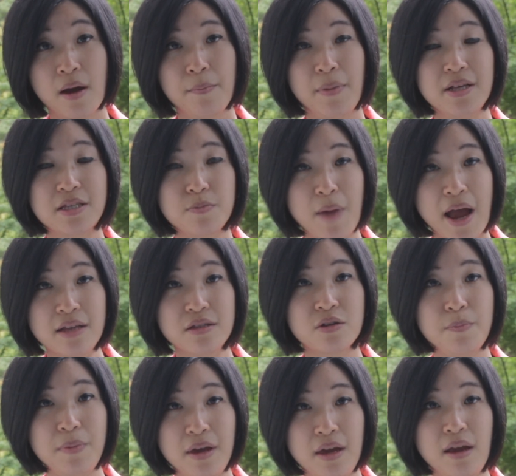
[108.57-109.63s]
But it's meant
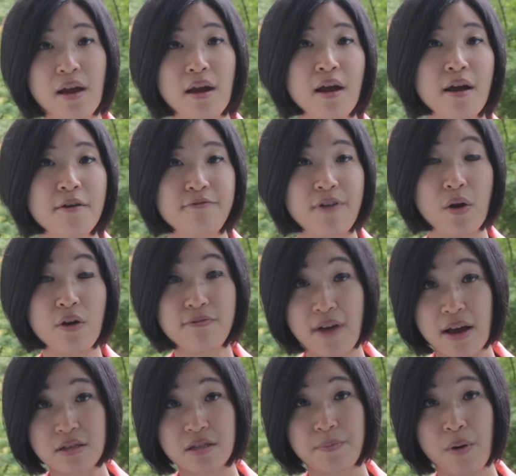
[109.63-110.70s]
to be very
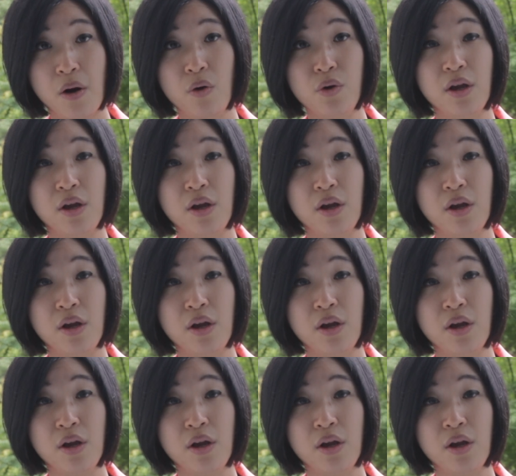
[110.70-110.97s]
flexible.